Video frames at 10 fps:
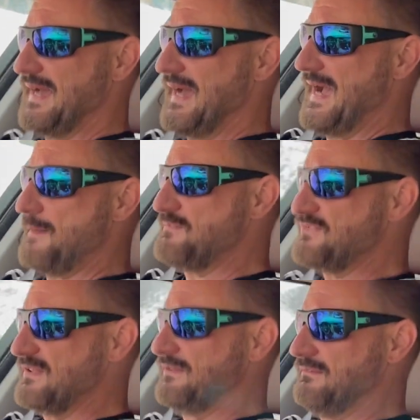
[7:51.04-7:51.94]

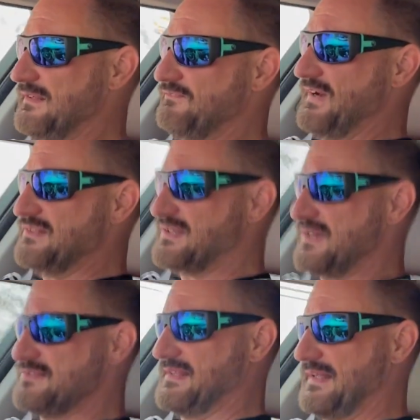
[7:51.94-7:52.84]
absolutely
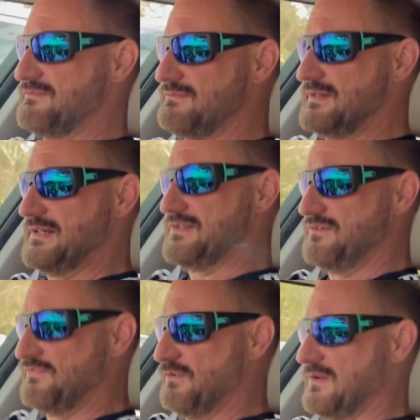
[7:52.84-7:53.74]
fantastic. They really do
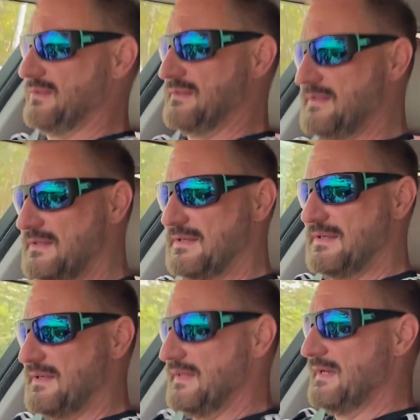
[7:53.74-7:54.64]
feel good.
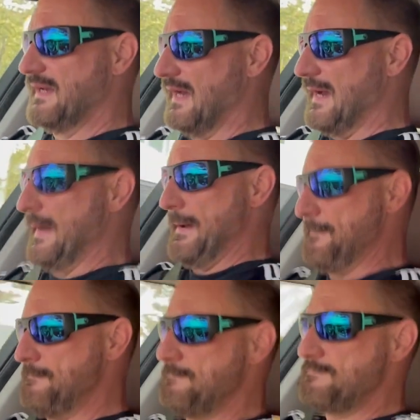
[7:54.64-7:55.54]

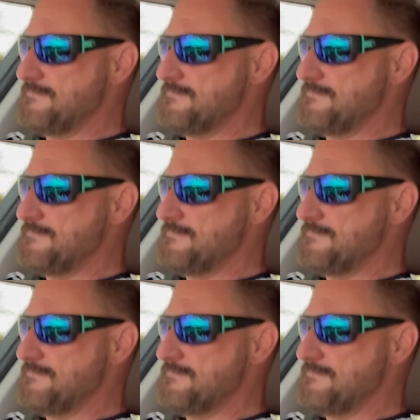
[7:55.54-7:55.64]
And